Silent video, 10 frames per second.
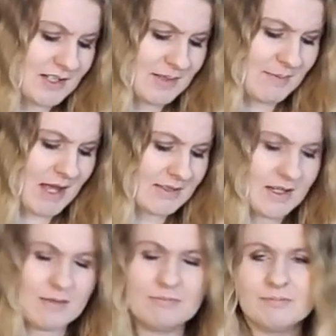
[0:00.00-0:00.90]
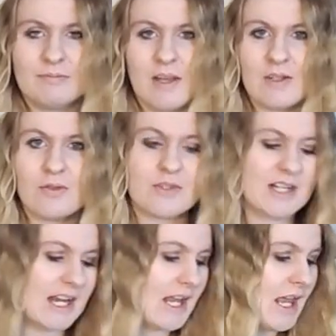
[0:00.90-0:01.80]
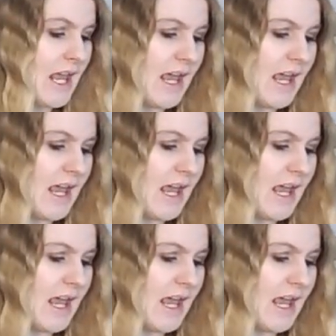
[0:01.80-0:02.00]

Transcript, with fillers: in the bathtub, has holes in it.